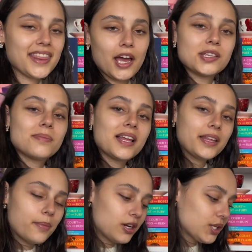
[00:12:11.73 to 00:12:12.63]
House by Leigh
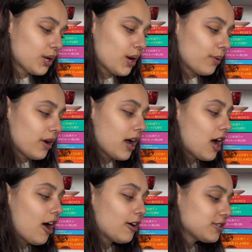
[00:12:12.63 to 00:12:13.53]
Bardugo.
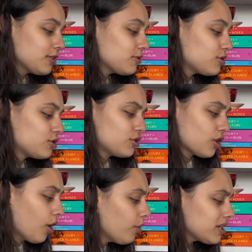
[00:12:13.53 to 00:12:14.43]
Also
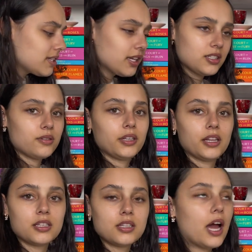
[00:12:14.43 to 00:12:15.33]
so excited to read
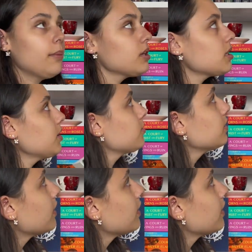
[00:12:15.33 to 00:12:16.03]
this. I'm excited to read